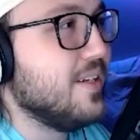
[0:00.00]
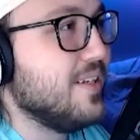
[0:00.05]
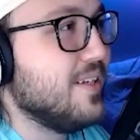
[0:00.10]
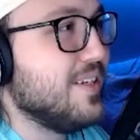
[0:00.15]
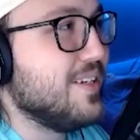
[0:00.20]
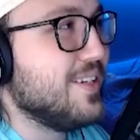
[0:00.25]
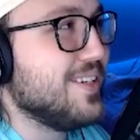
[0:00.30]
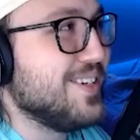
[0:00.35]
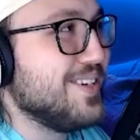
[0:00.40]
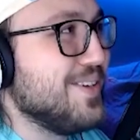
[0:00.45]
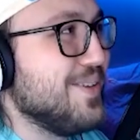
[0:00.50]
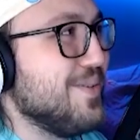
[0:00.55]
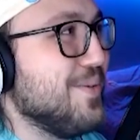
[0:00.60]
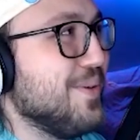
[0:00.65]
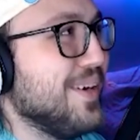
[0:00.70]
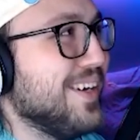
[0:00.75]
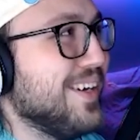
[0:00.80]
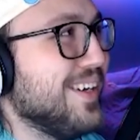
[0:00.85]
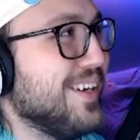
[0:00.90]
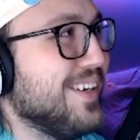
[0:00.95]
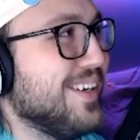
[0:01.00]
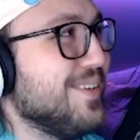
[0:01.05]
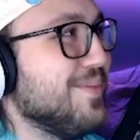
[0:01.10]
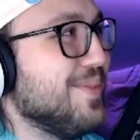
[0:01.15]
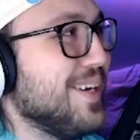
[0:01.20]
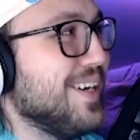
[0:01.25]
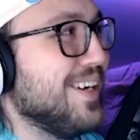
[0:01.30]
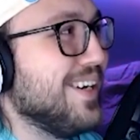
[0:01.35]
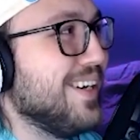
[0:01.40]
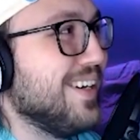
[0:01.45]

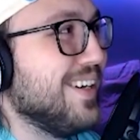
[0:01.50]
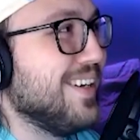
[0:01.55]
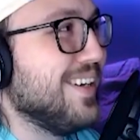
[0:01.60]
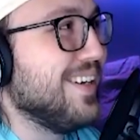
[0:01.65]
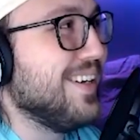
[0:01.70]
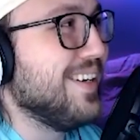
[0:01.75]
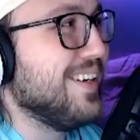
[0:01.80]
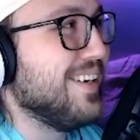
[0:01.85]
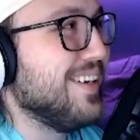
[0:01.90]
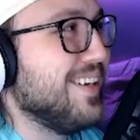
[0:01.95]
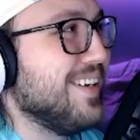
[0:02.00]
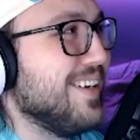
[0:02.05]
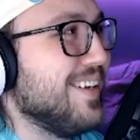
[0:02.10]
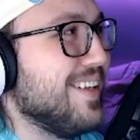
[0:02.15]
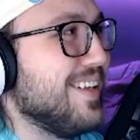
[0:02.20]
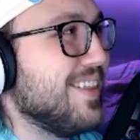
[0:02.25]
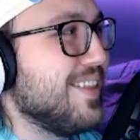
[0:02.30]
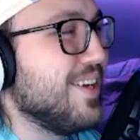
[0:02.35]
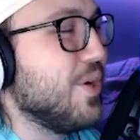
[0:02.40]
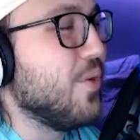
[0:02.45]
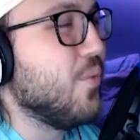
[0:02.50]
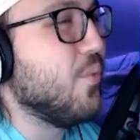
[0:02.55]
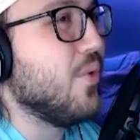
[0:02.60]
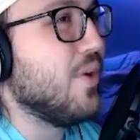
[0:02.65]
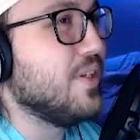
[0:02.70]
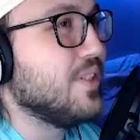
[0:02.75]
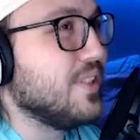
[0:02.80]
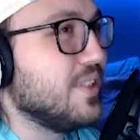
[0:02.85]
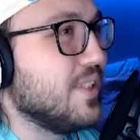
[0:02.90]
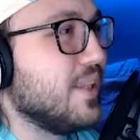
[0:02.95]
where there
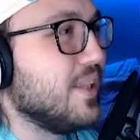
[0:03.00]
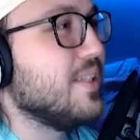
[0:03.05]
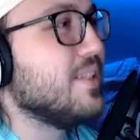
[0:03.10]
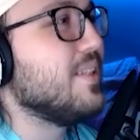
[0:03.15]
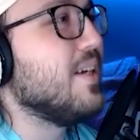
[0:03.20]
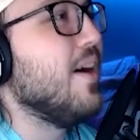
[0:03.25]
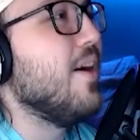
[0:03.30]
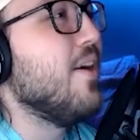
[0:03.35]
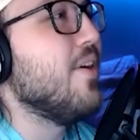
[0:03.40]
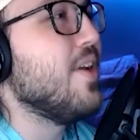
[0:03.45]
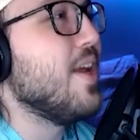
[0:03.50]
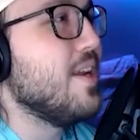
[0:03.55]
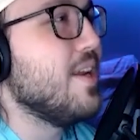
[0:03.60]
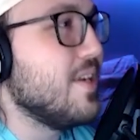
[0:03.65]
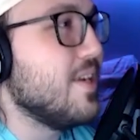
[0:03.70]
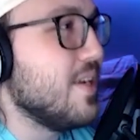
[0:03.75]
was like this unending